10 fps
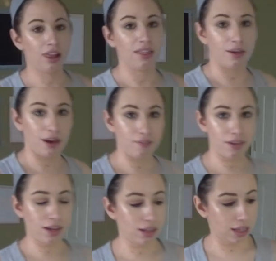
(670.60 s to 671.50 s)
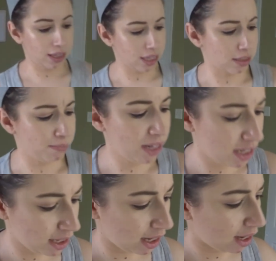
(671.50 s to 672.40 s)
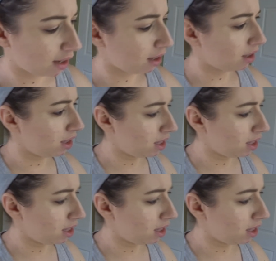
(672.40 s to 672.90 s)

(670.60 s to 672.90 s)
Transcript: They're having like this big sale,